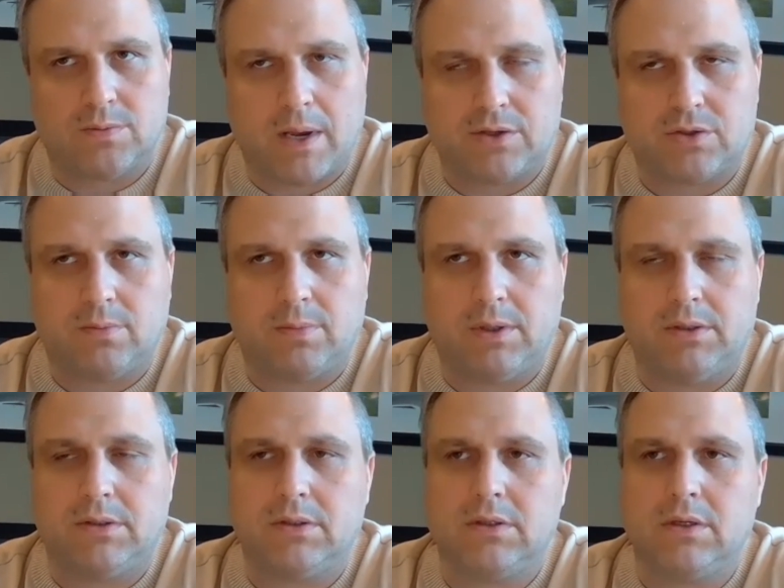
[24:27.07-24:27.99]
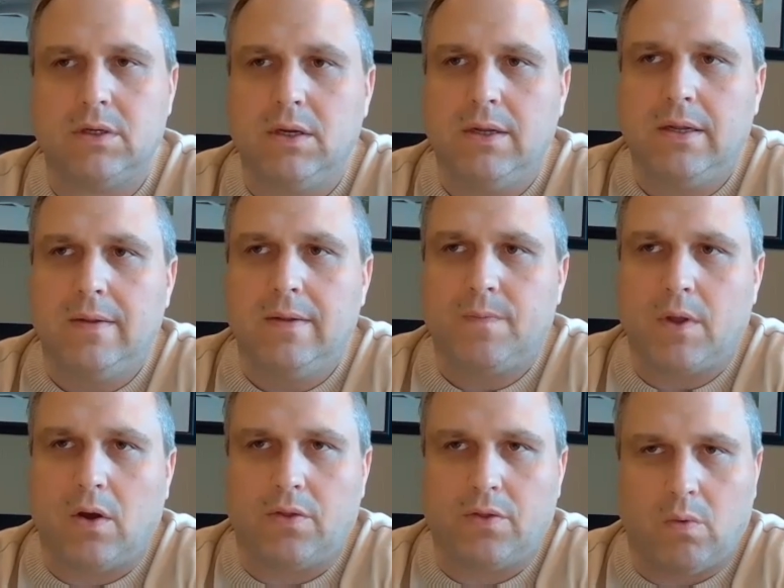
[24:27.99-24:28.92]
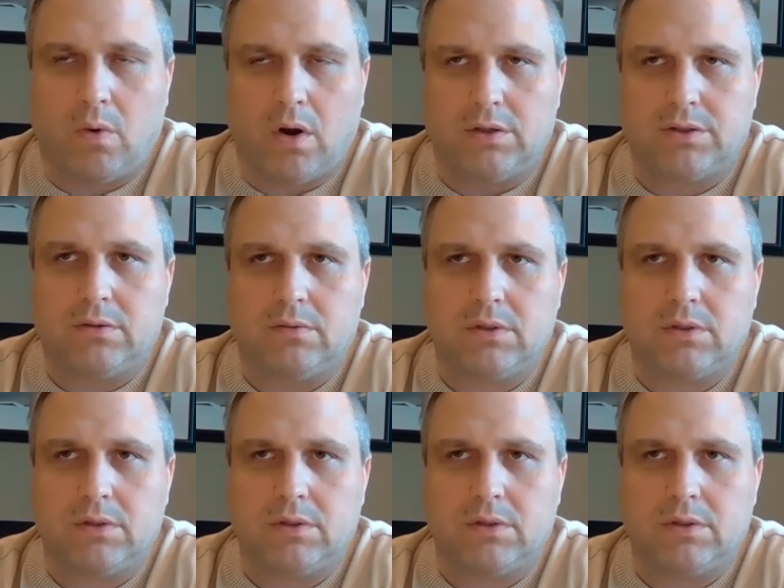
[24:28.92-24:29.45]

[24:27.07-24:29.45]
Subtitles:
masterpieces on the walls.